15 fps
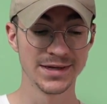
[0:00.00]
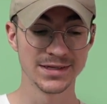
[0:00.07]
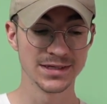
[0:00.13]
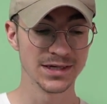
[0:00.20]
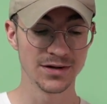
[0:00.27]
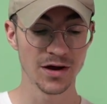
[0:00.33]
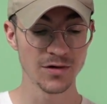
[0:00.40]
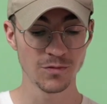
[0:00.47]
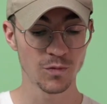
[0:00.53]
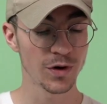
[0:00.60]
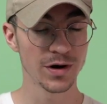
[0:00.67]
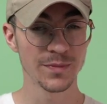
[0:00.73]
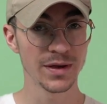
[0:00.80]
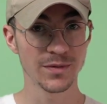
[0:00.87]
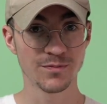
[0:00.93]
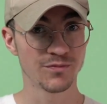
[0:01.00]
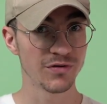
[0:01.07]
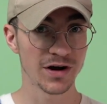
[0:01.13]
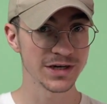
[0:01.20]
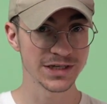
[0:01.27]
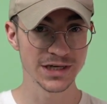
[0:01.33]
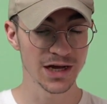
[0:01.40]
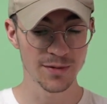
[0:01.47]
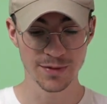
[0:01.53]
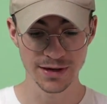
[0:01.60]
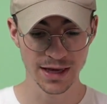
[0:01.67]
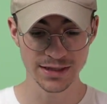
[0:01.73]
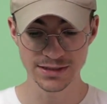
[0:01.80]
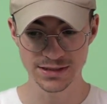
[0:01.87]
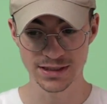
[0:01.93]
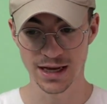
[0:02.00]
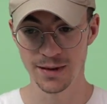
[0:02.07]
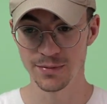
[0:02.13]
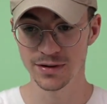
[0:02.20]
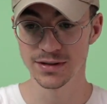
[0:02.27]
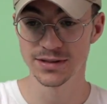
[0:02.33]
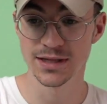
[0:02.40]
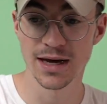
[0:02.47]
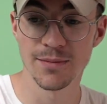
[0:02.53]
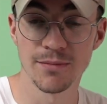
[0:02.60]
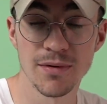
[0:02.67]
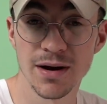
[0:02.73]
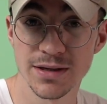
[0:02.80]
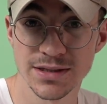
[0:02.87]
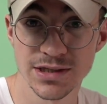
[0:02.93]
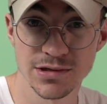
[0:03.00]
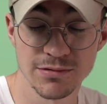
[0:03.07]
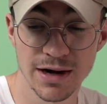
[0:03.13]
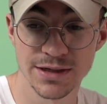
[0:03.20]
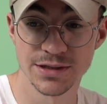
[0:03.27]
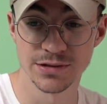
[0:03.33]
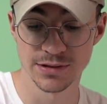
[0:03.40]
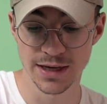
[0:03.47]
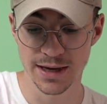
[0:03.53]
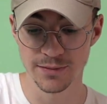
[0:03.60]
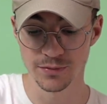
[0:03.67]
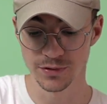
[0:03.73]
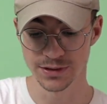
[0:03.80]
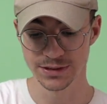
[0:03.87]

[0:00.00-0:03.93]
you don't want to be brushing up against that because that might scratch your Game Boy.